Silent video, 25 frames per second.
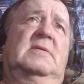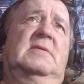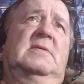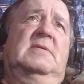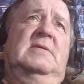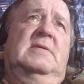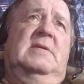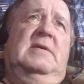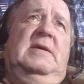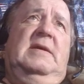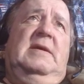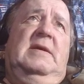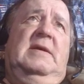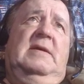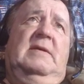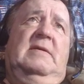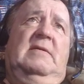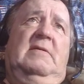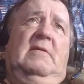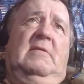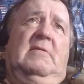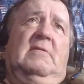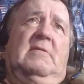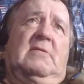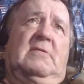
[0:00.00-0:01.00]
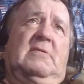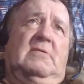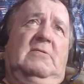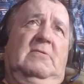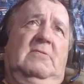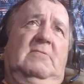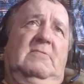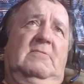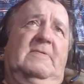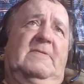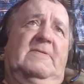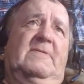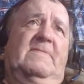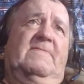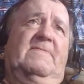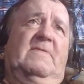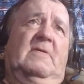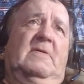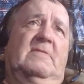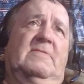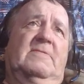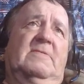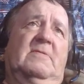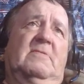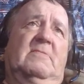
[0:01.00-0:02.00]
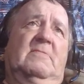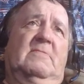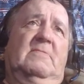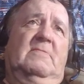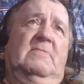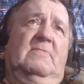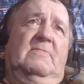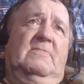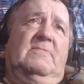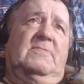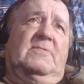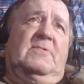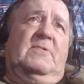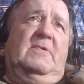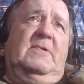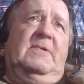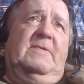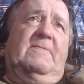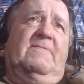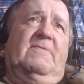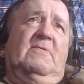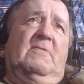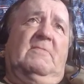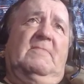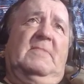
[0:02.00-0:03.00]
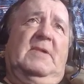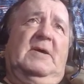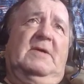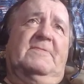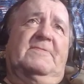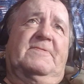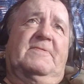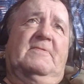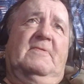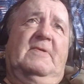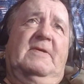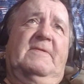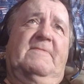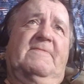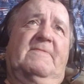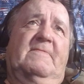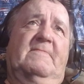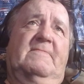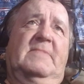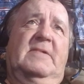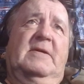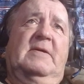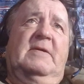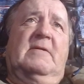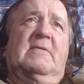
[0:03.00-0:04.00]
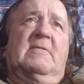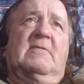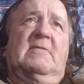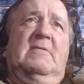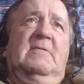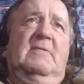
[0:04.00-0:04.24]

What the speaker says: And Arco was farther, 24 miles away from there.